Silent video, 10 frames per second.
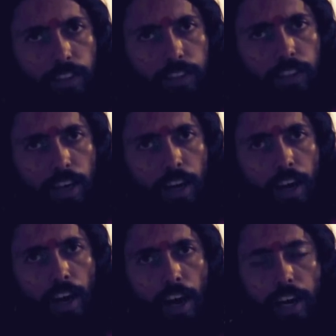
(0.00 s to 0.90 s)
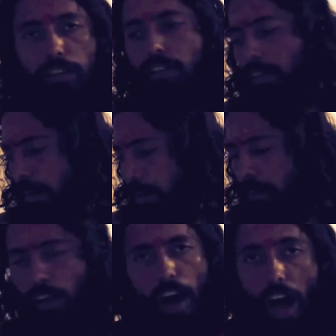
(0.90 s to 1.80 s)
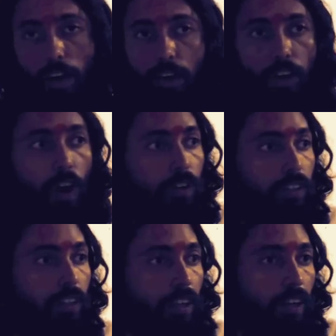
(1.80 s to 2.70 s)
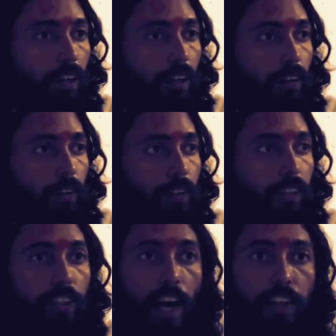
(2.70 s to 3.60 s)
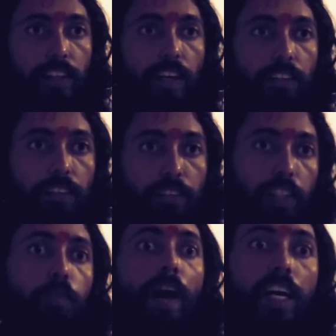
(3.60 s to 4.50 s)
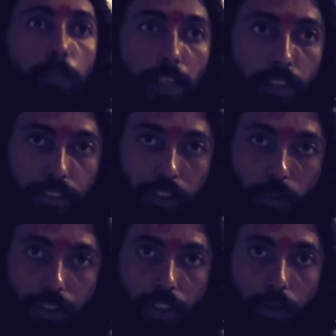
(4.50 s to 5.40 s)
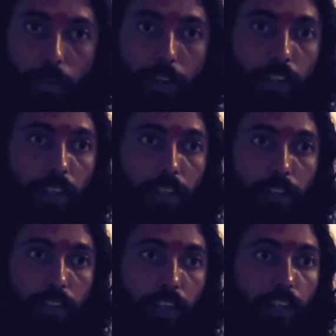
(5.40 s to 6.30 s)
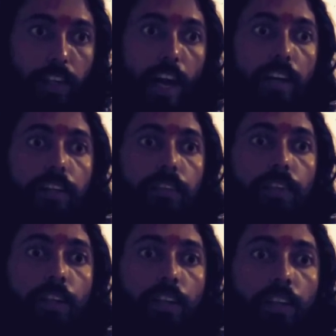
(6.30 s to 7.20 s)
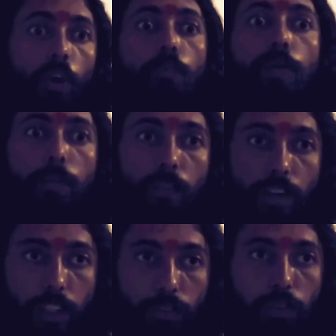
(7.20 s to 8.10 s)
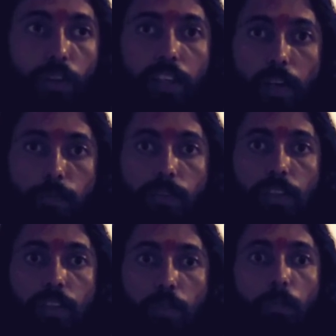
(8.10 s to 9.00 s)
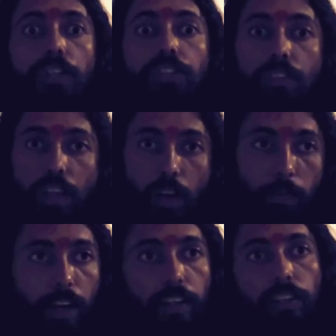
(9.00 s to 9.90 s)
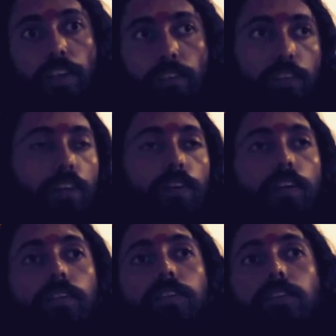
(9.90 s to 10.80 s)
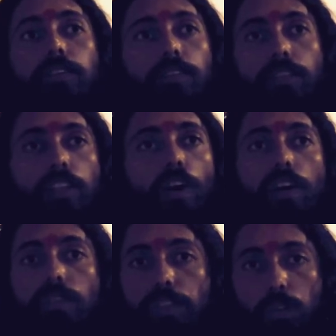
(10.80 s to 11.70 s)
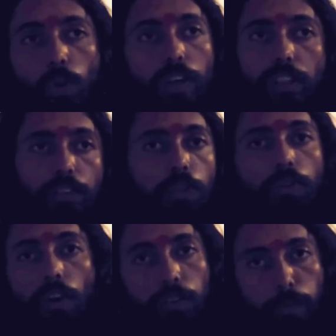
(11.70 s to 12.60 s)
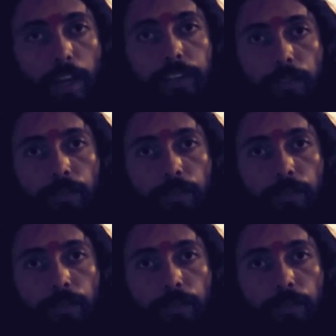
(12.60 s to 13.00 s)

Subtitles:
this, and I will not deny that there might be a situation where ANI or people working for them must come and they will record a video or interview of mine,